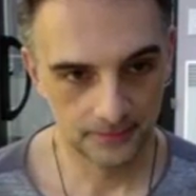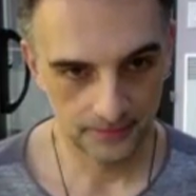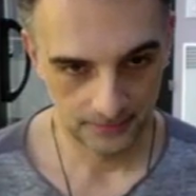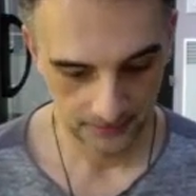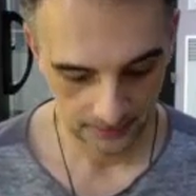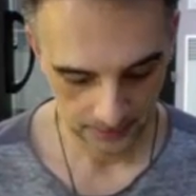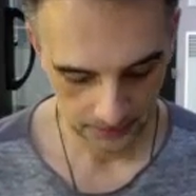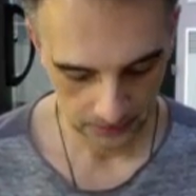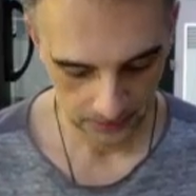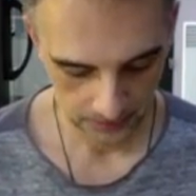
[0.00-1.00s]

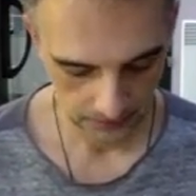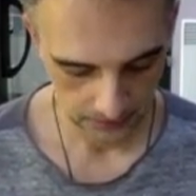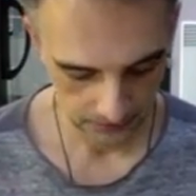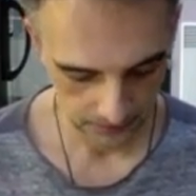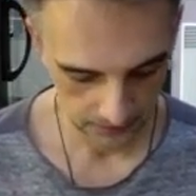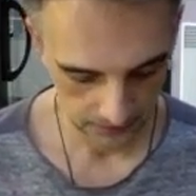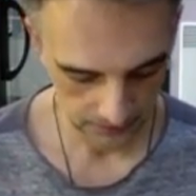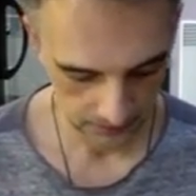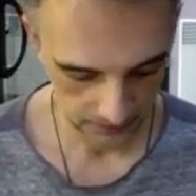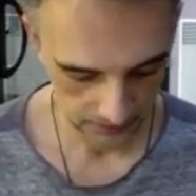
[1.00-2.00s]

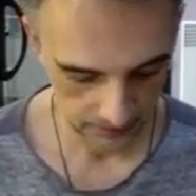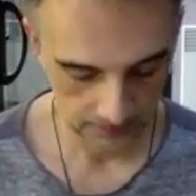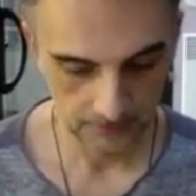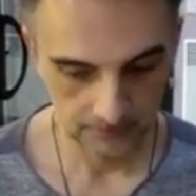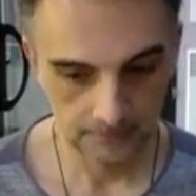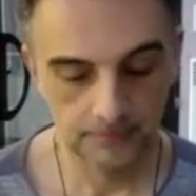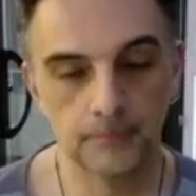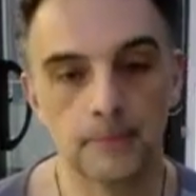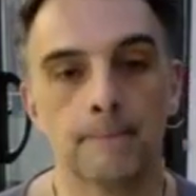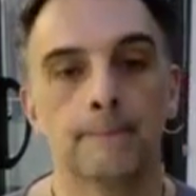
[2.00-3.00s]

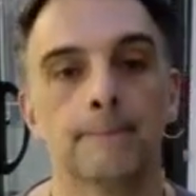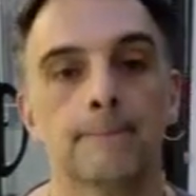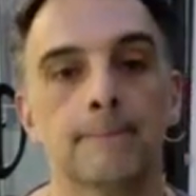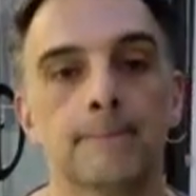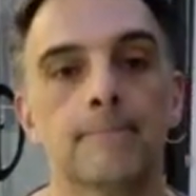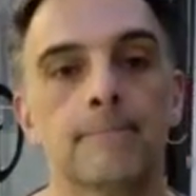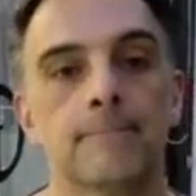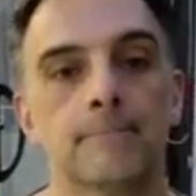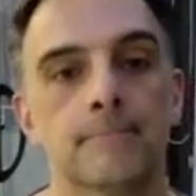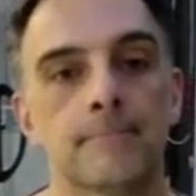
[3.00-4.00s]

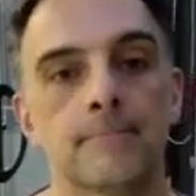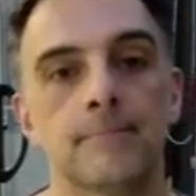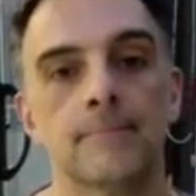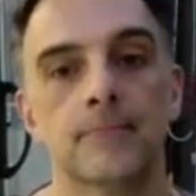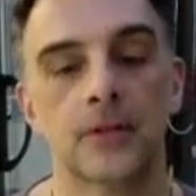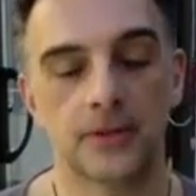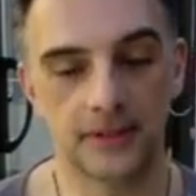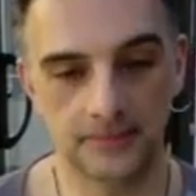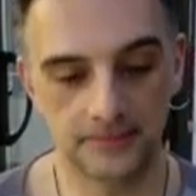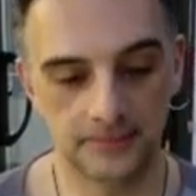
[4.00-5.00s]

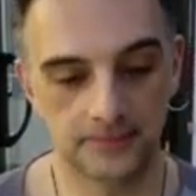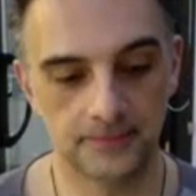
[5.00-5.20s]
[no speech]